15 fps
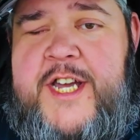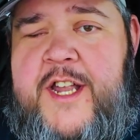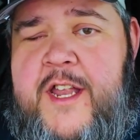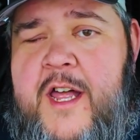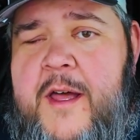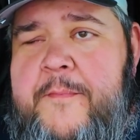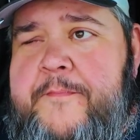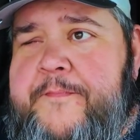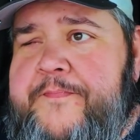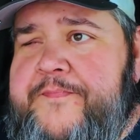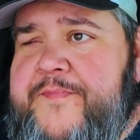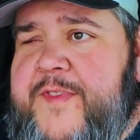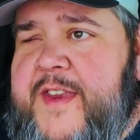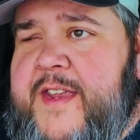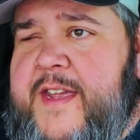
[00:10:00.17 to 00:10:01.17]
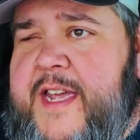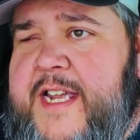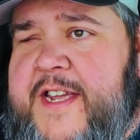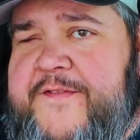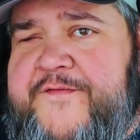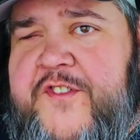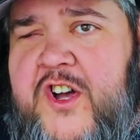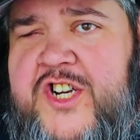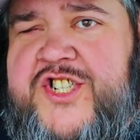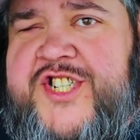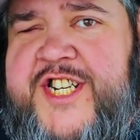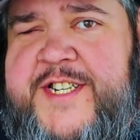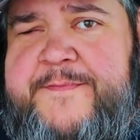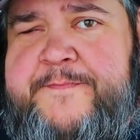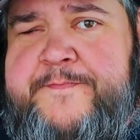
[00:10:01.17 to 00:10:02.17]
hell up and get
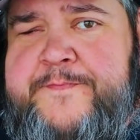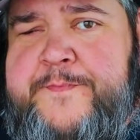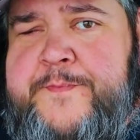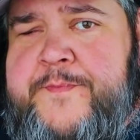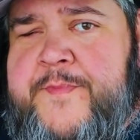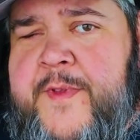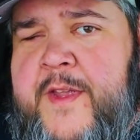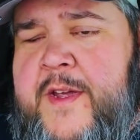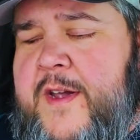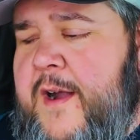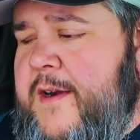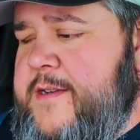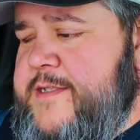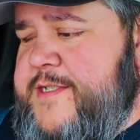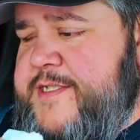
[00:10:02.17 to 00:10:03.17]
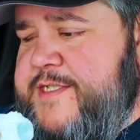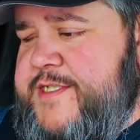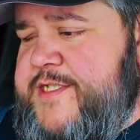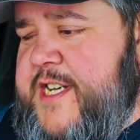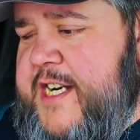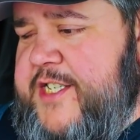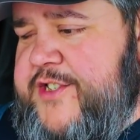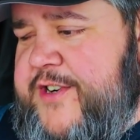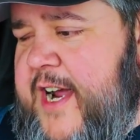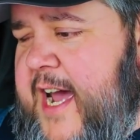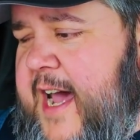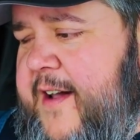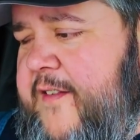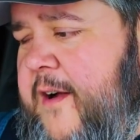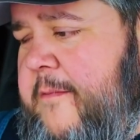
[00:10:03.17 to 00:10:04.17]
functioning so I can
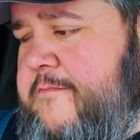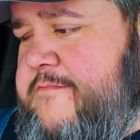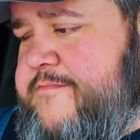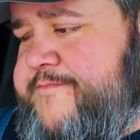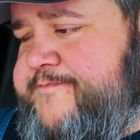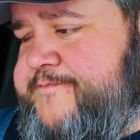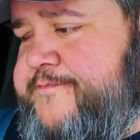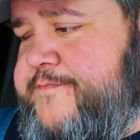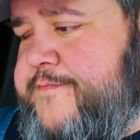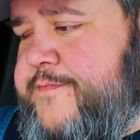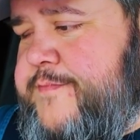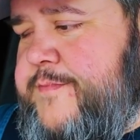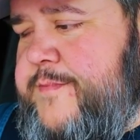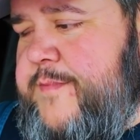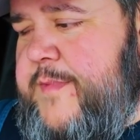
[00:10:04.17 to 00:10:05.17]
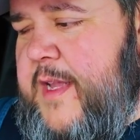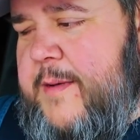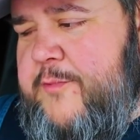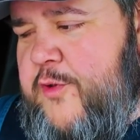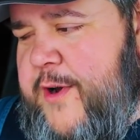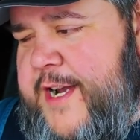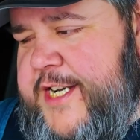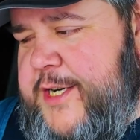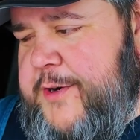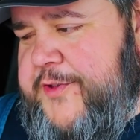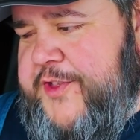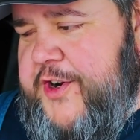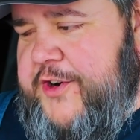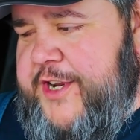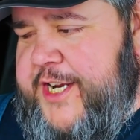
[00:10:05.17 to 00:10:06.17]
drive. I'll go ahead and do a
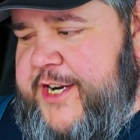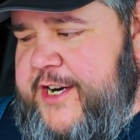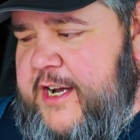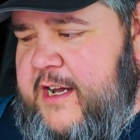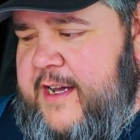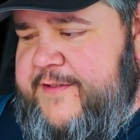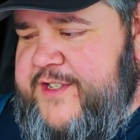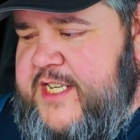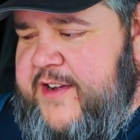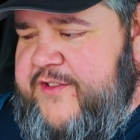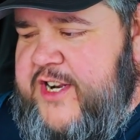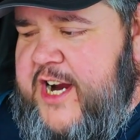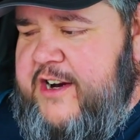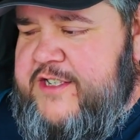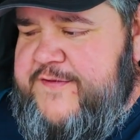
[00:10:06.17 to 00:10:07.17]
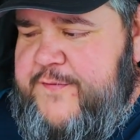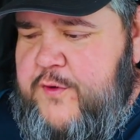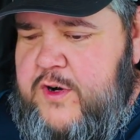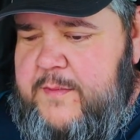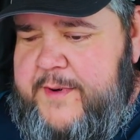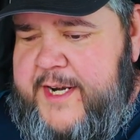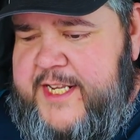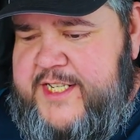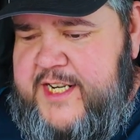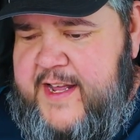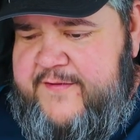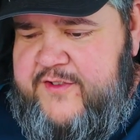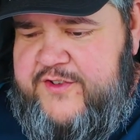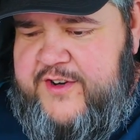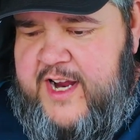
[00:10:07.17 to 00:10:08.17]
30 here. I'll have 7 hours and 40 minutes
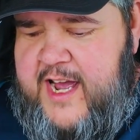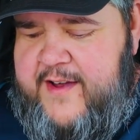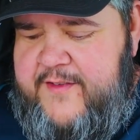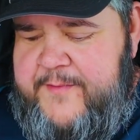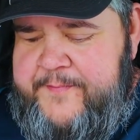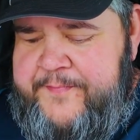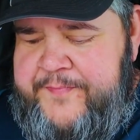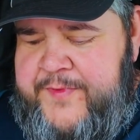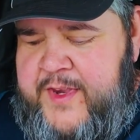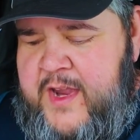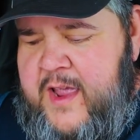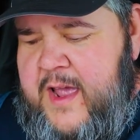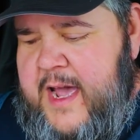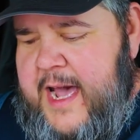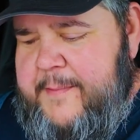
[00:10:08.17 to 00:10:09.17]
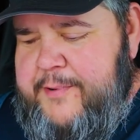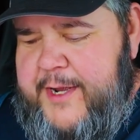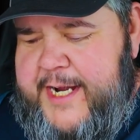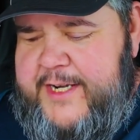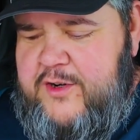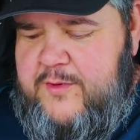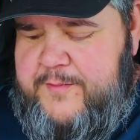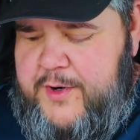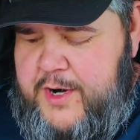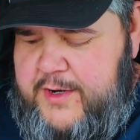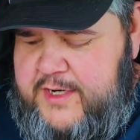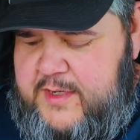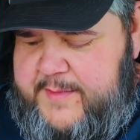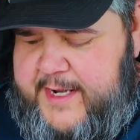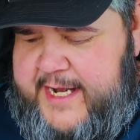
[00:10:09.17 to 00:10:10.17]
left to drive. I plan on
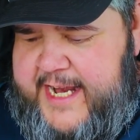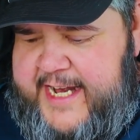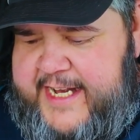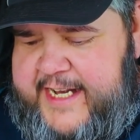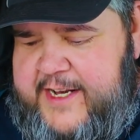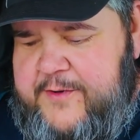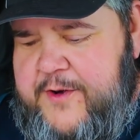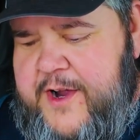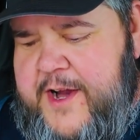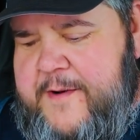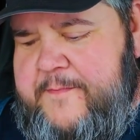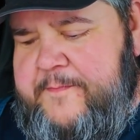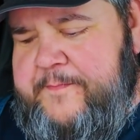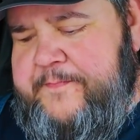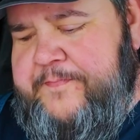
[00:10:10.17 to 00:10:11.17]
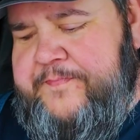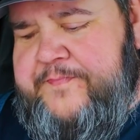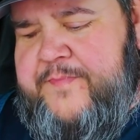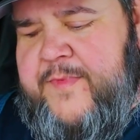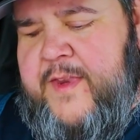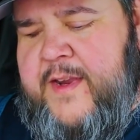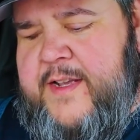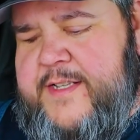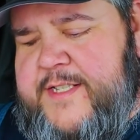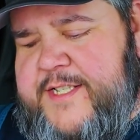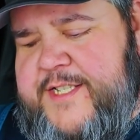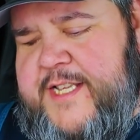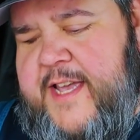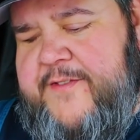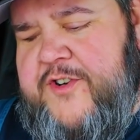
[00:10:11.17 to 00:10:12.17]
parking about 8 anyway.
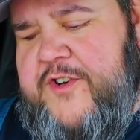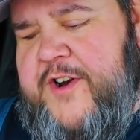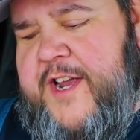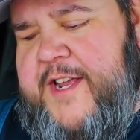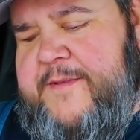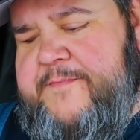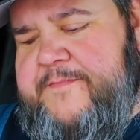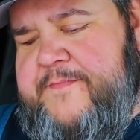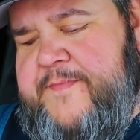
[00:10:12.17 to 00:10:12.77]
7 or 8.